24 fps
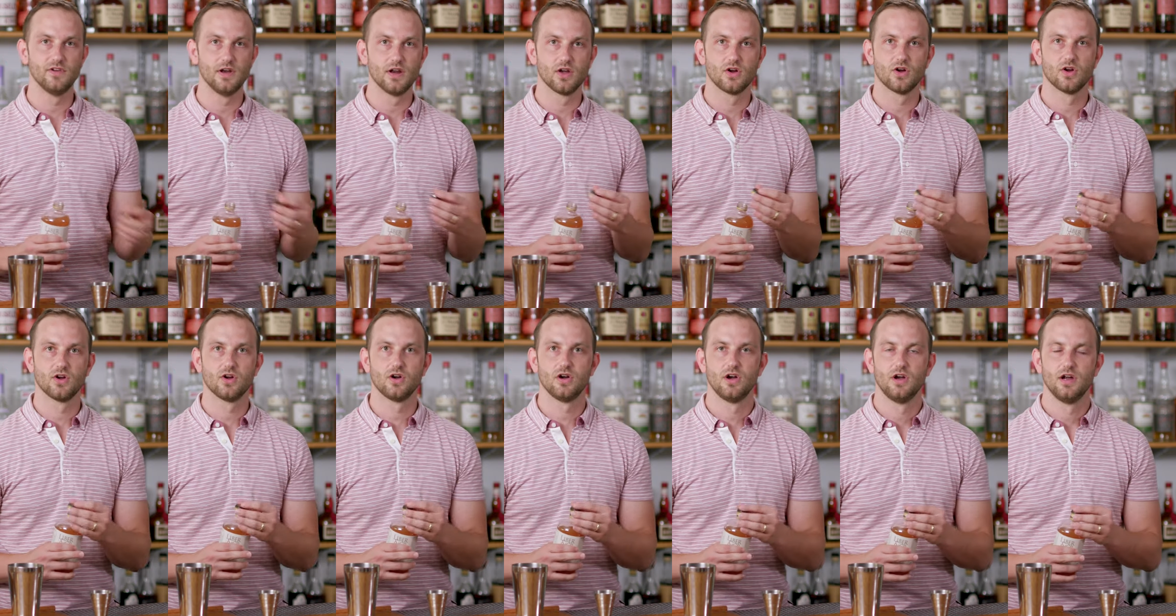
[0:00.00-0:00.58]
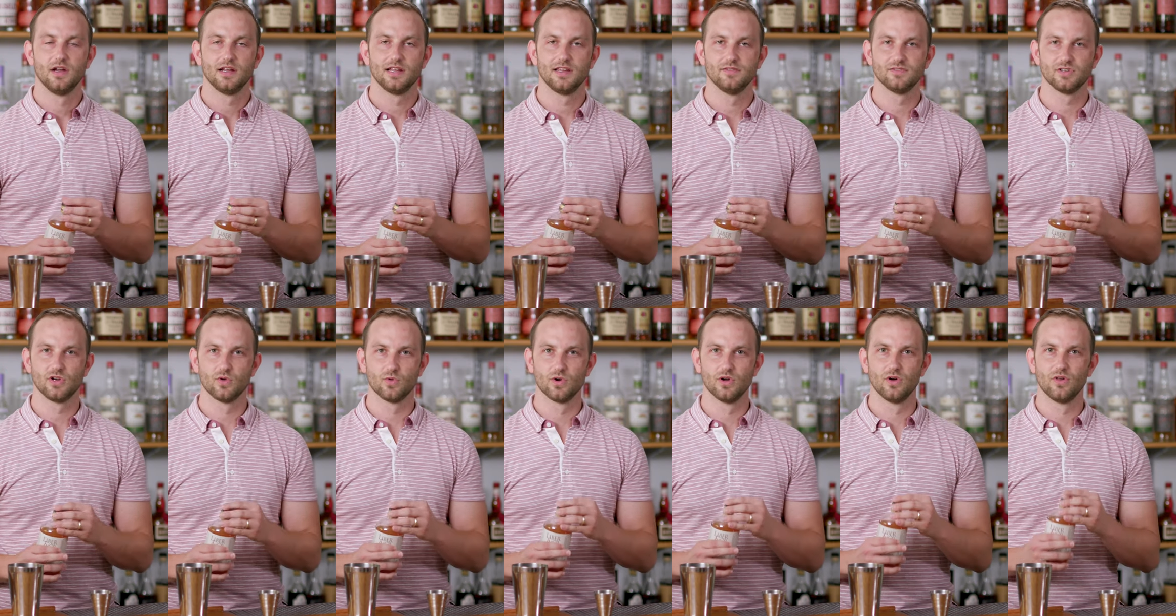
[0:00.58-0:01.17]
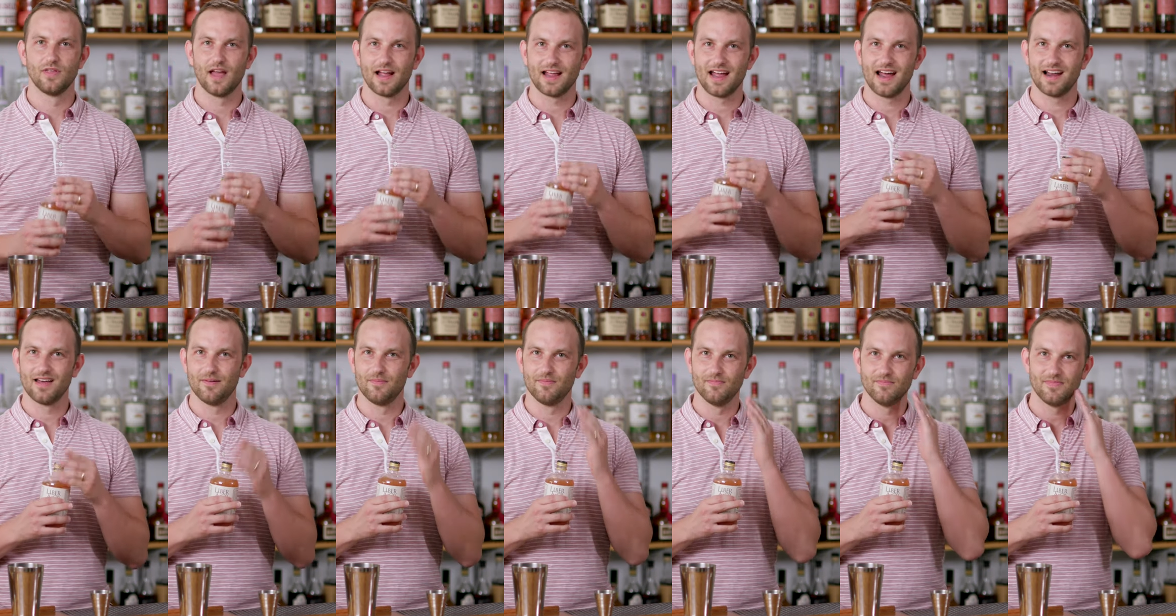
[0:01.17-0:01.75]
vinegar gives it a real, that
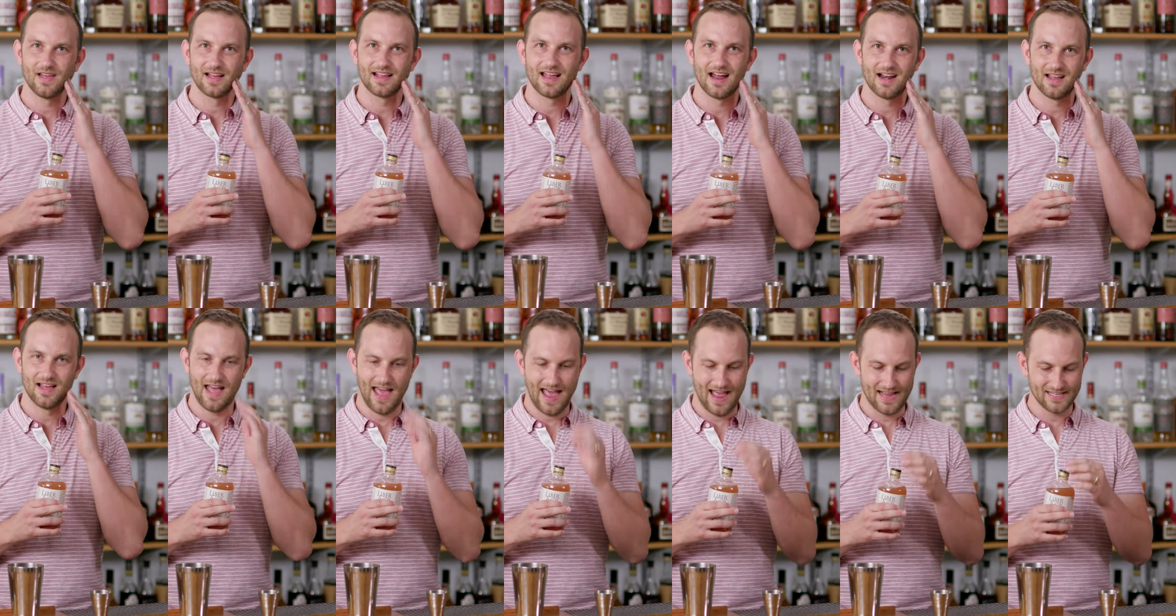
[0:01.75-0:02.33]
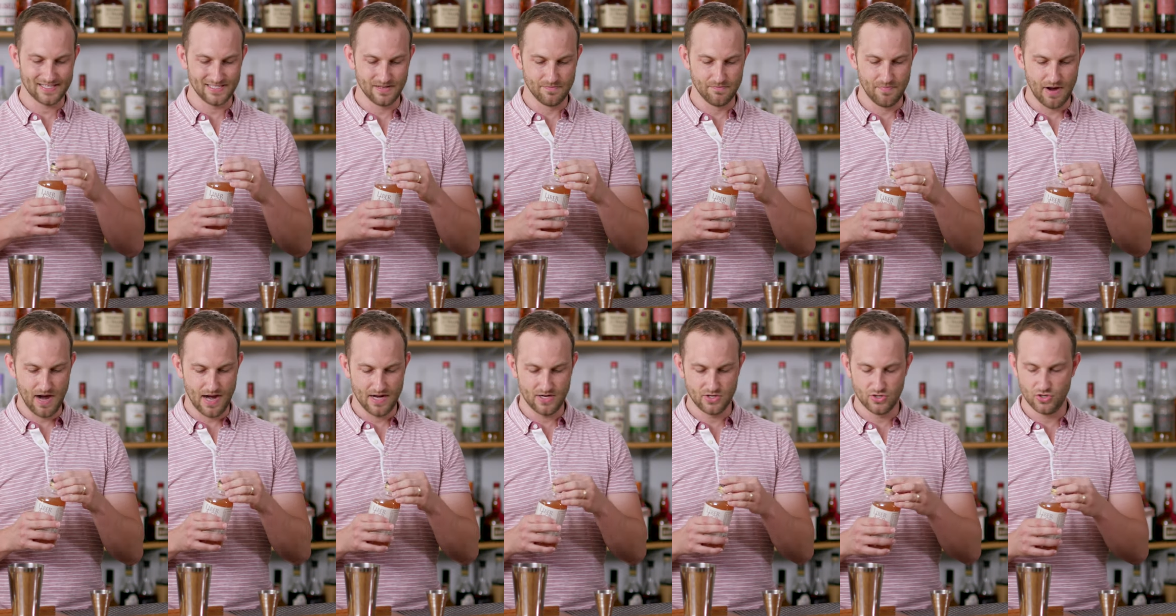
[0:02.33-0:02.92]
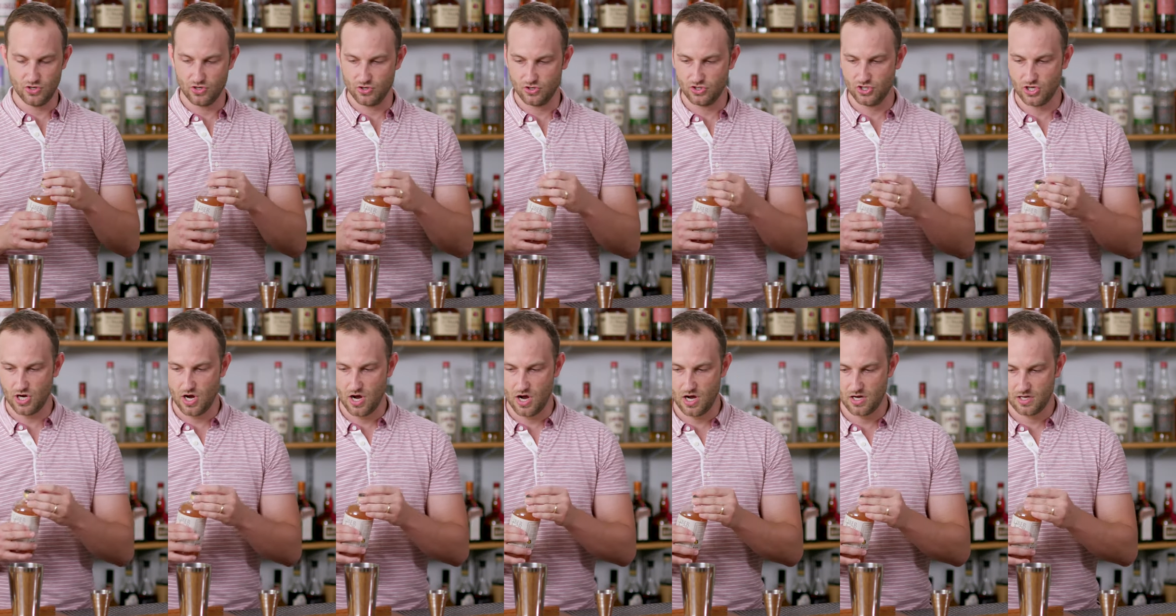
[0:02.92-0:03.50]
kind of that kind of acid bite to your
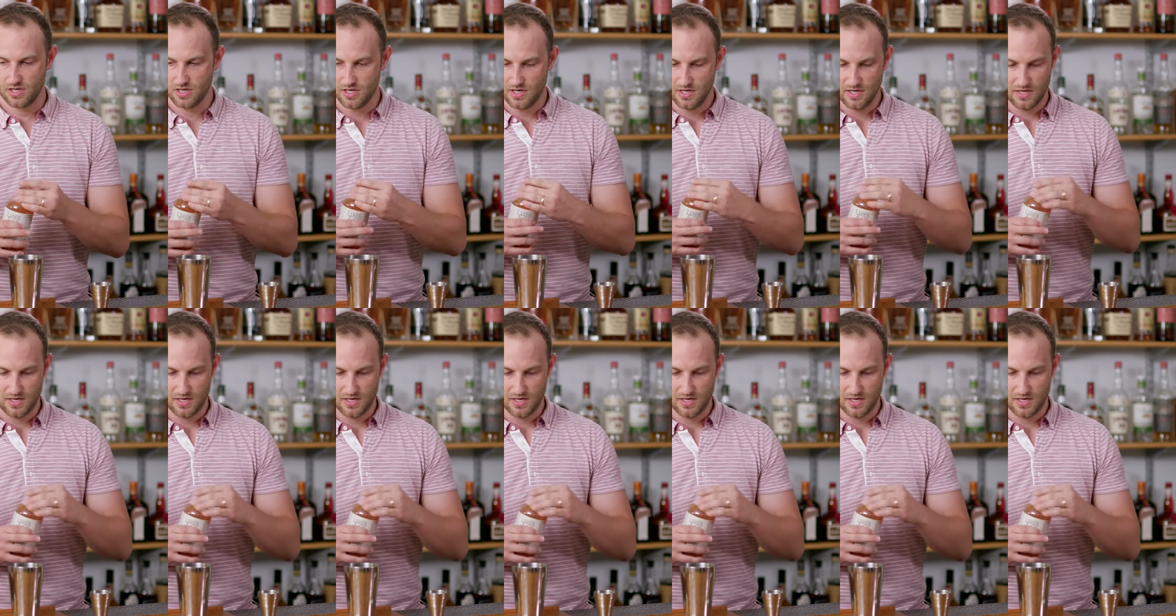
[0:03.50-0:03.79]
jaw.